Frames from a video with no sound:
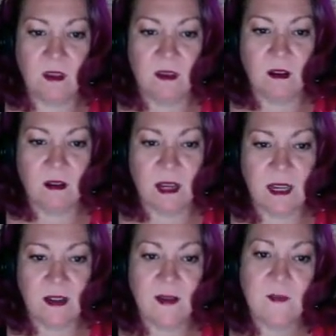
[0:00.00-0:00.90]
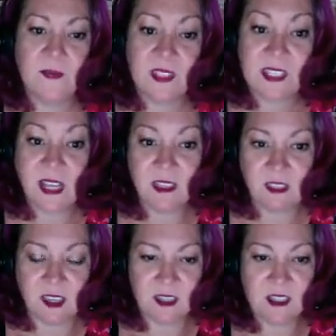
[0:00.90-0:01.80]
All right. The second
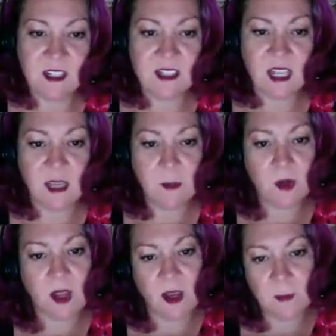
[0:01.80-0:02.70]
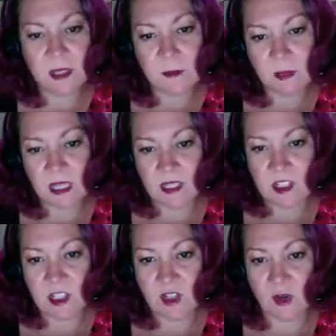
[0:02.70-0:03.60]
thing is to type or copy and
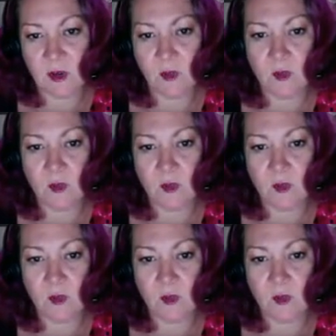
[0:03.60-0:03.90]
paste your